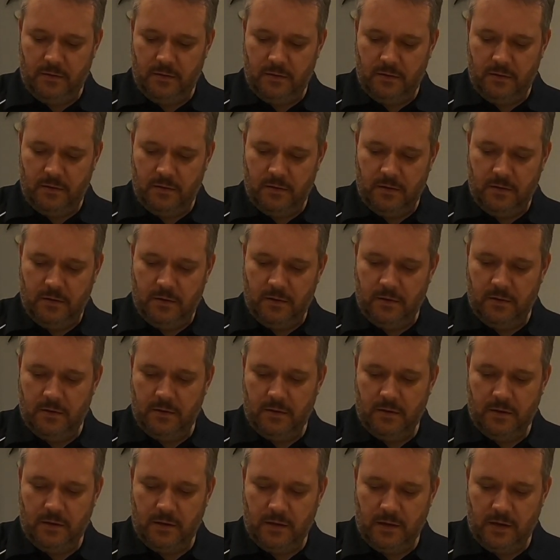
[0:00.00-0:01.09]

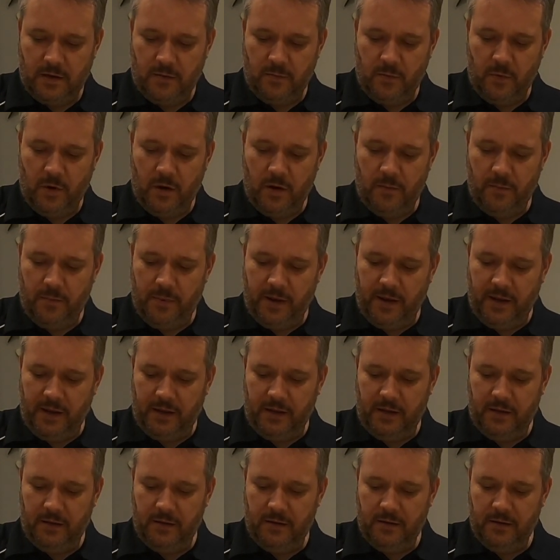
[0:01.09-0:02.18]
and we'll come back